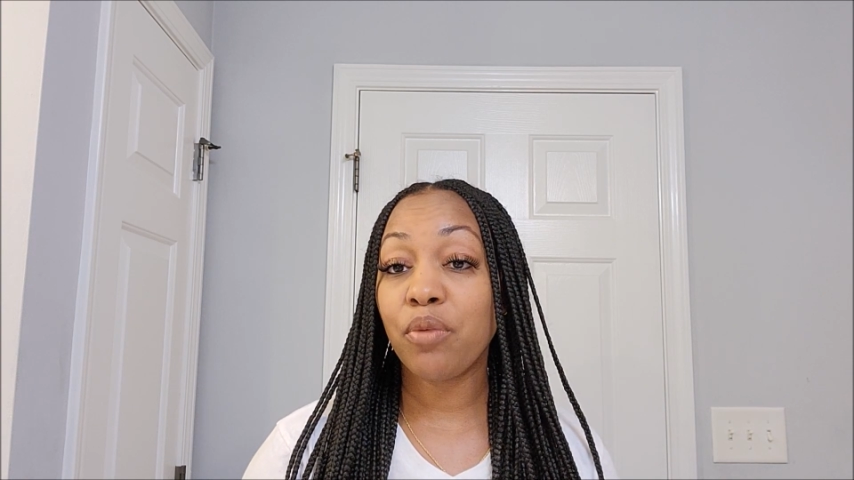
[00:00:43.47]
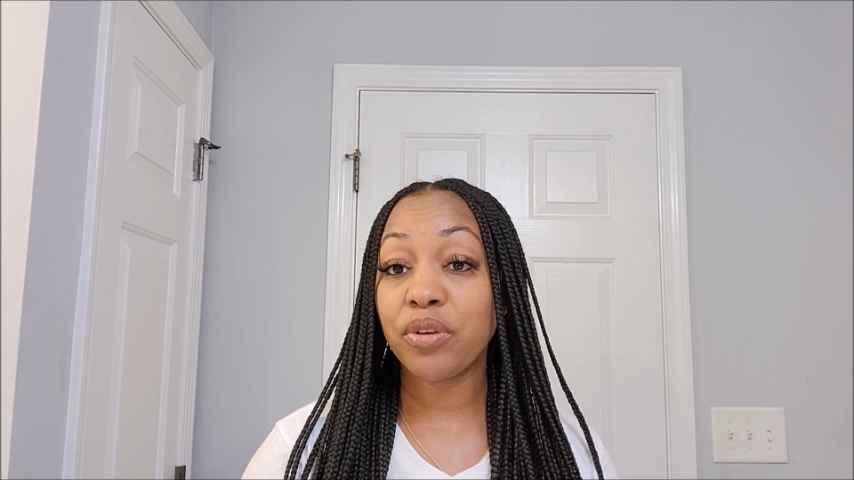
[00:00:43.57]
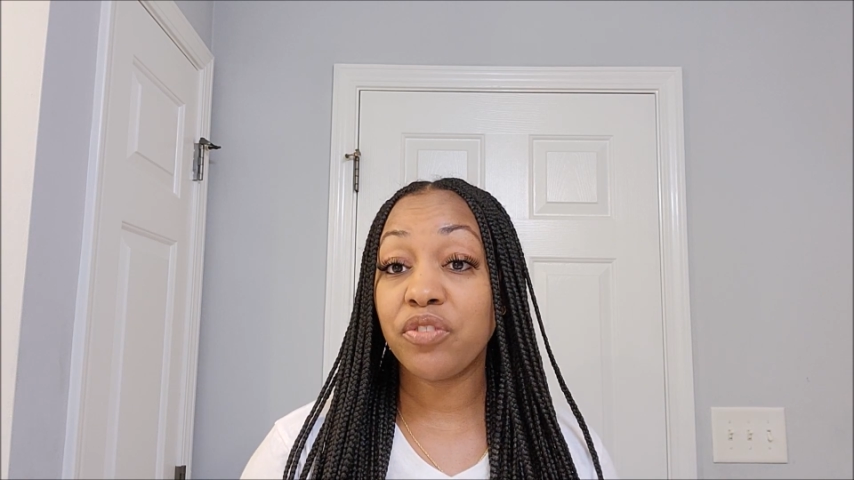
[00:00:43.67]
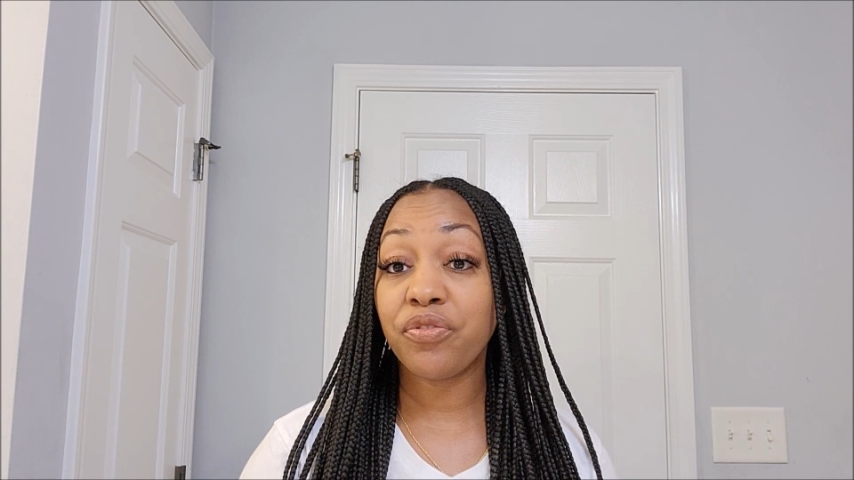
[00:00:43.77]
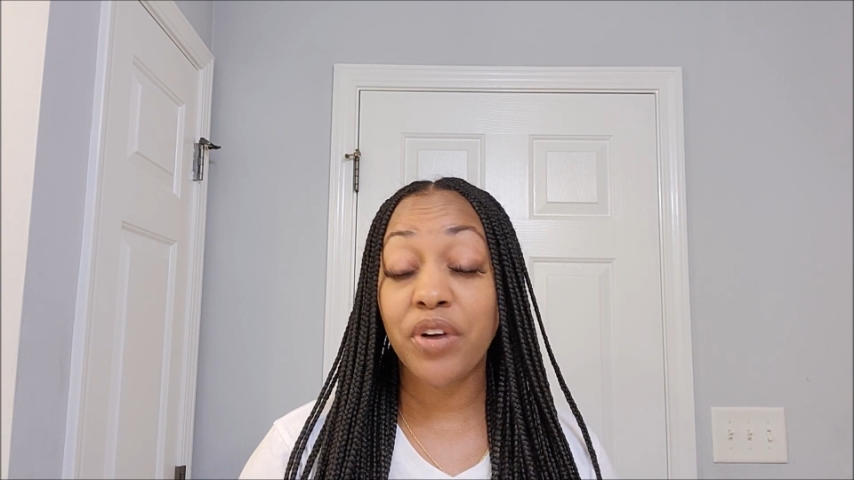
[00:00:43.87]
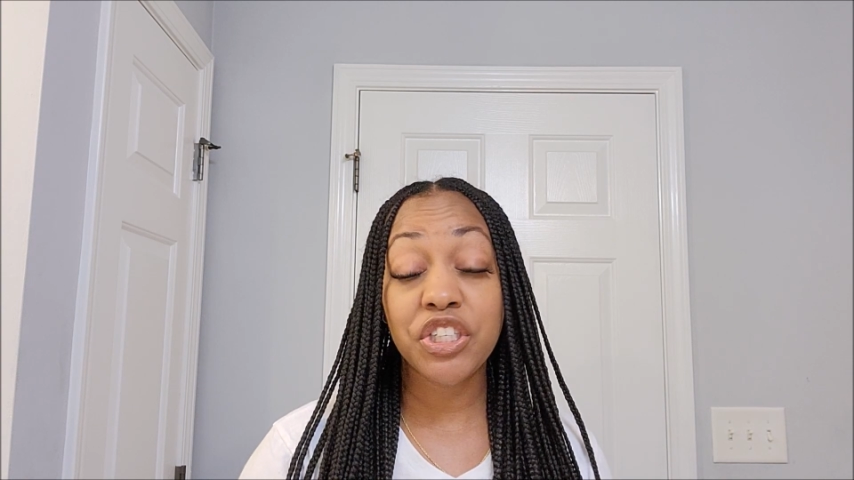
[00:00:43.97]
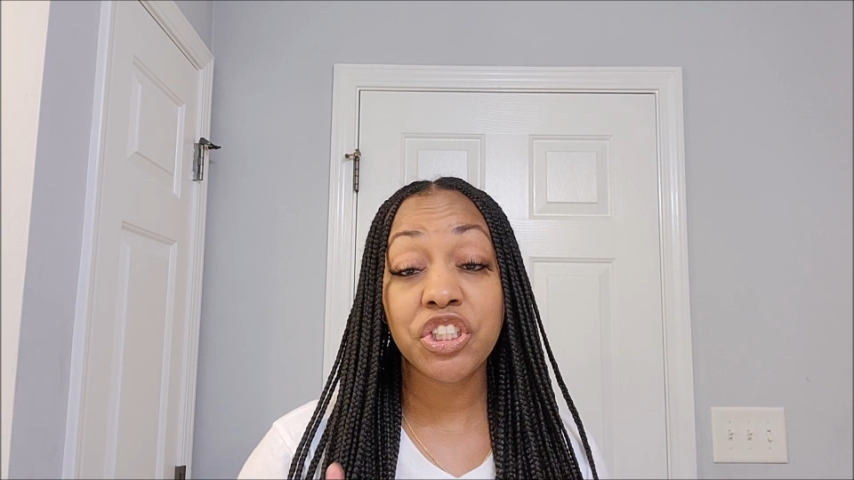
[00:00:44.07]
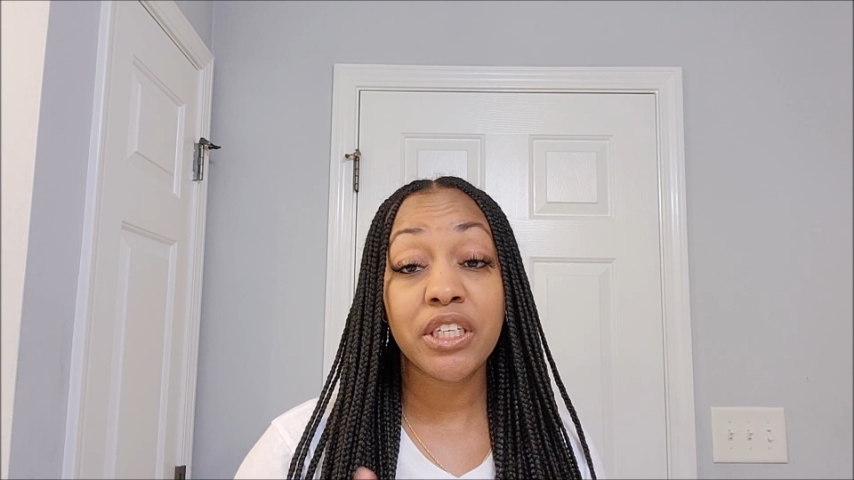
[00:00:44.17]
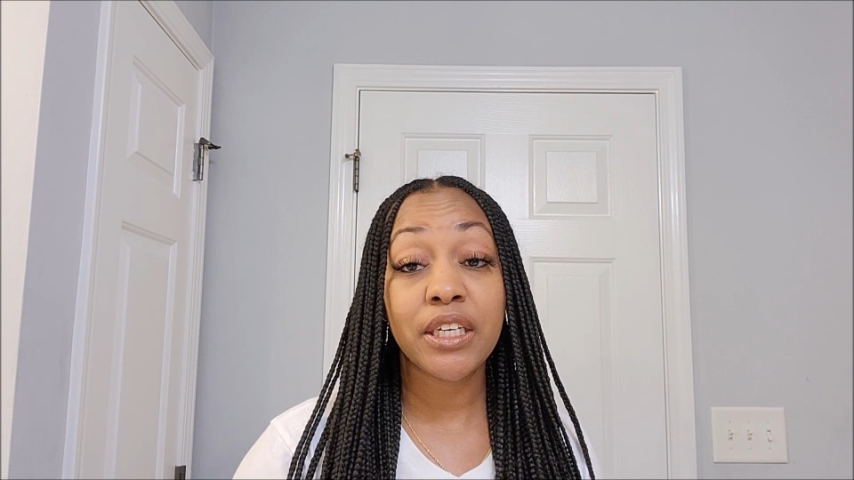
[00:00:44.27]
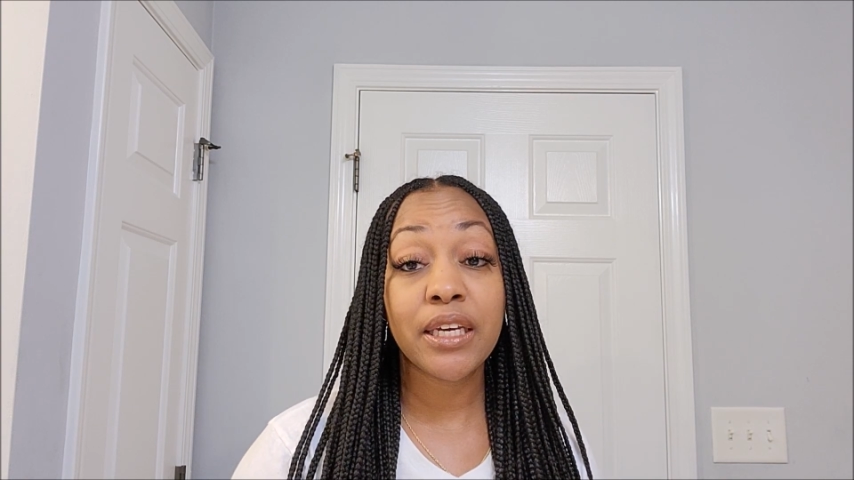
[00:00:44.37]

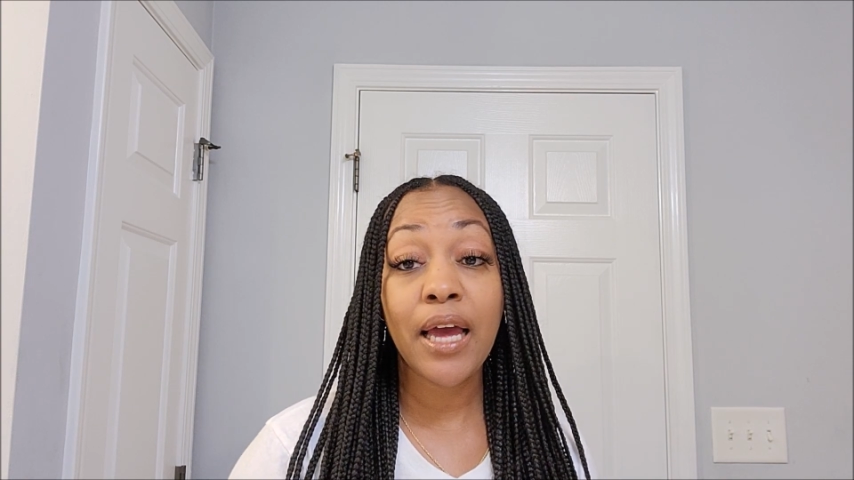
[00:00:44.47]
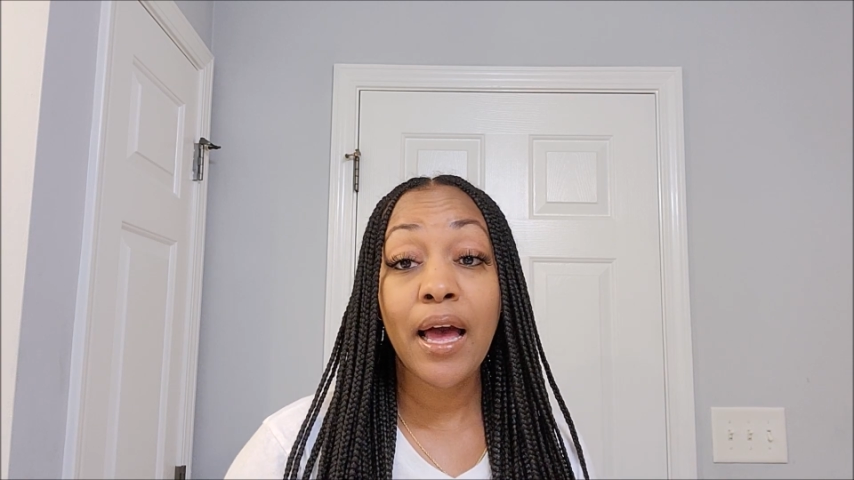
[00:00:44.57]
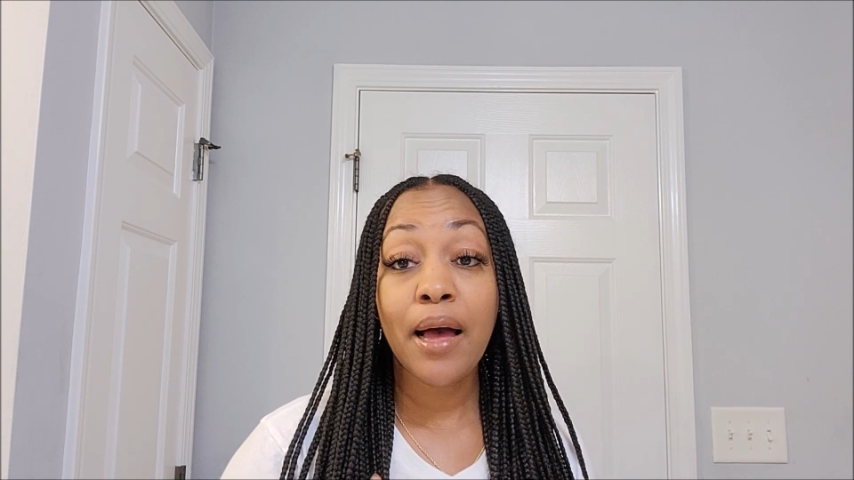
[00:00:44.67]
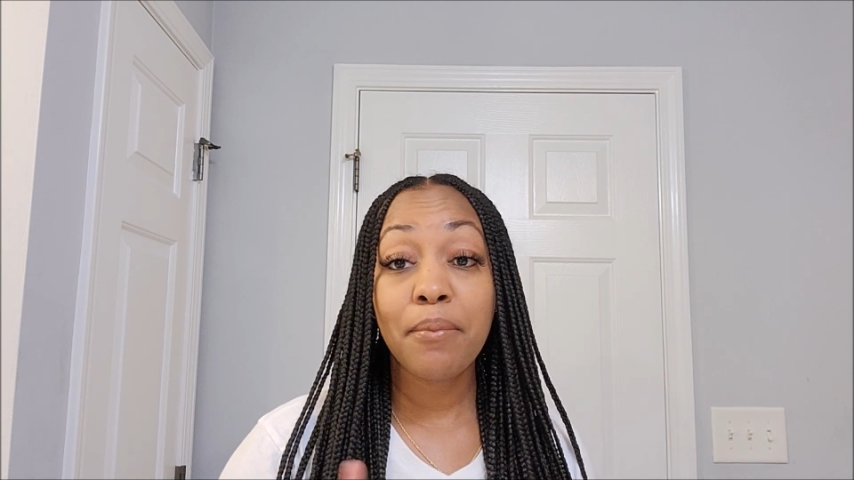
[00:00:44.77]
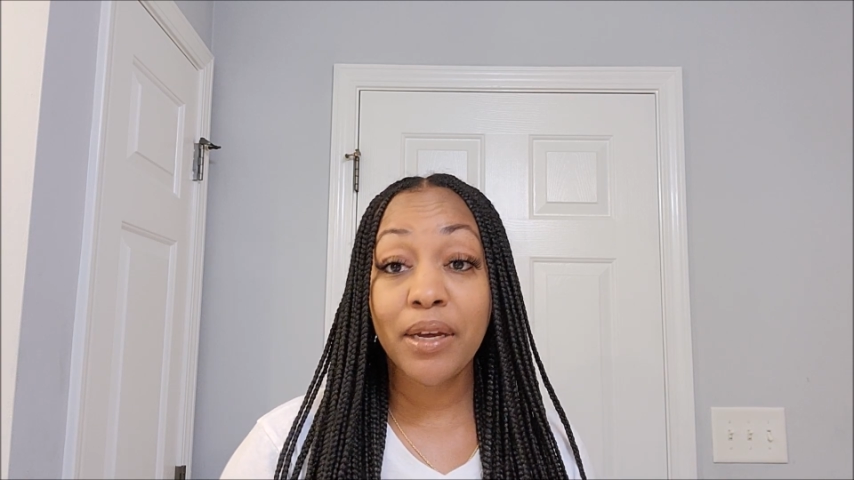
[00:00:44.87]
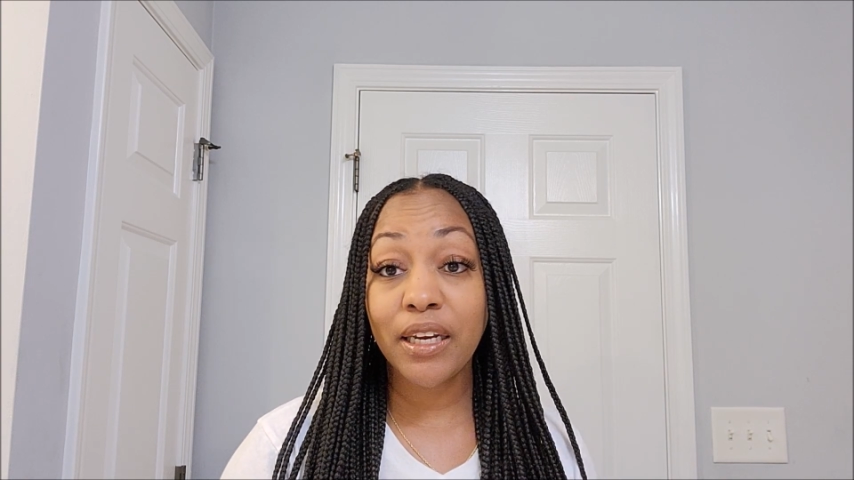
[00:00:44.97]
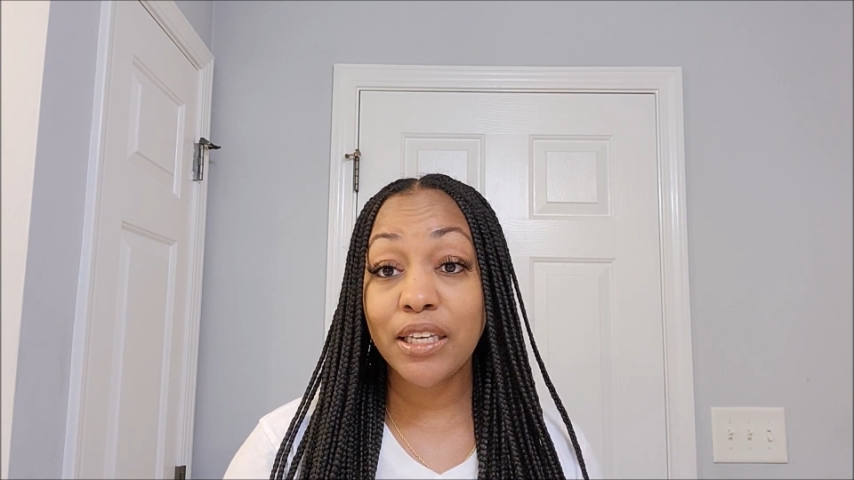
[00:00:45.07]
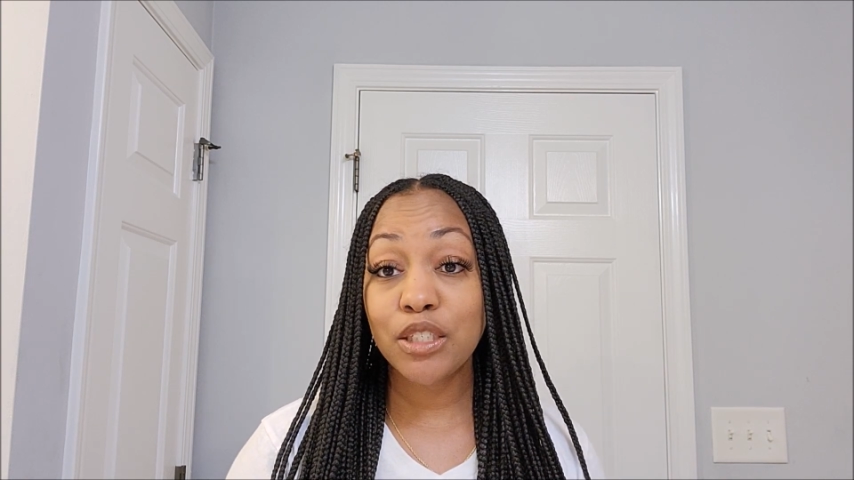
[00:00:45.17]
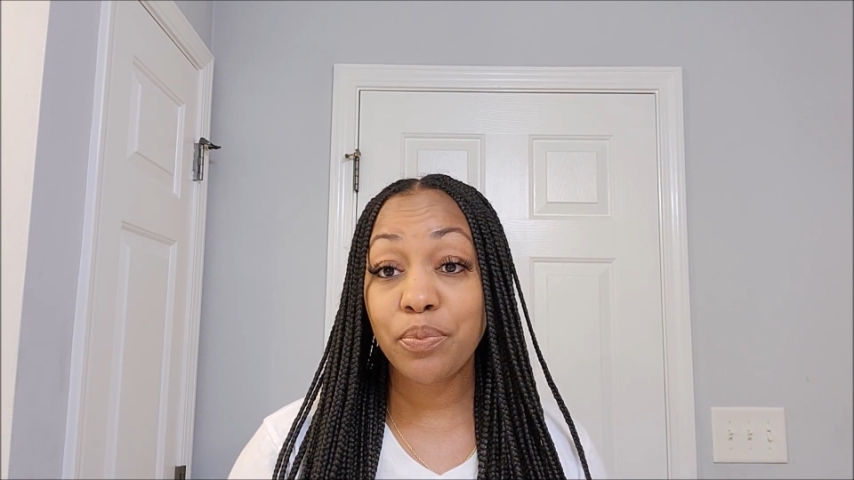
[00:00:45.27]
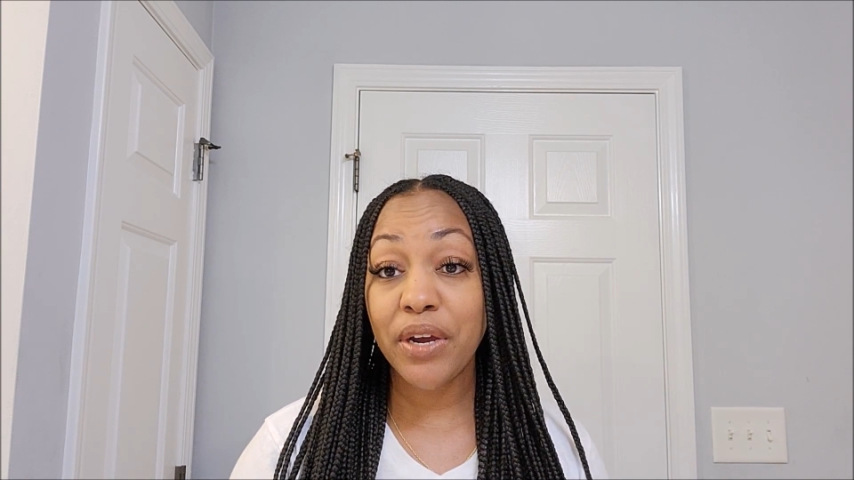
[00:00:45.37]
refreshing my
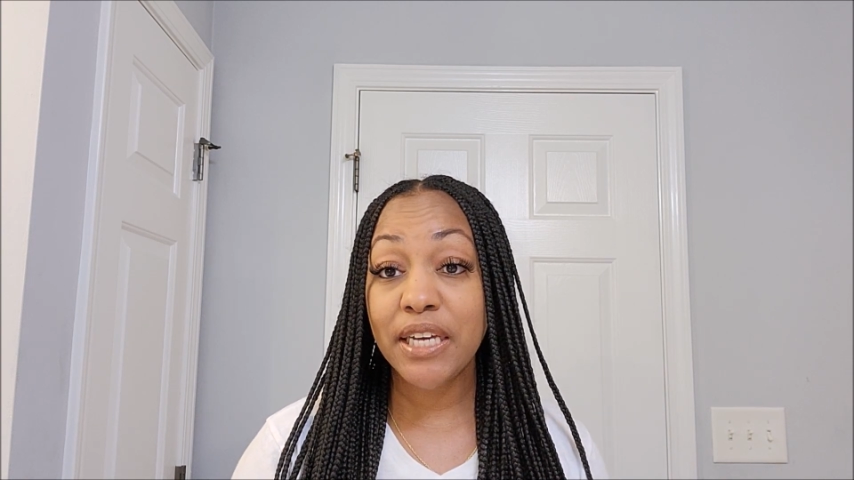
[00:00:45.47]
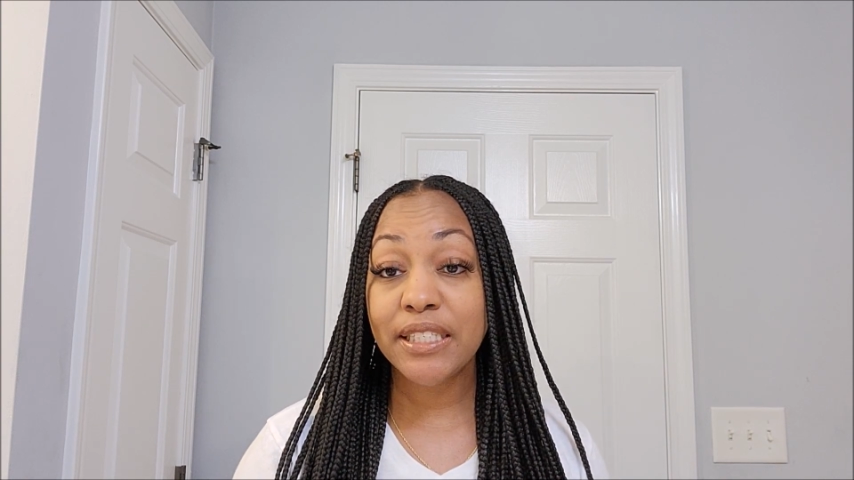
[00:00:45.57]
knotless braids.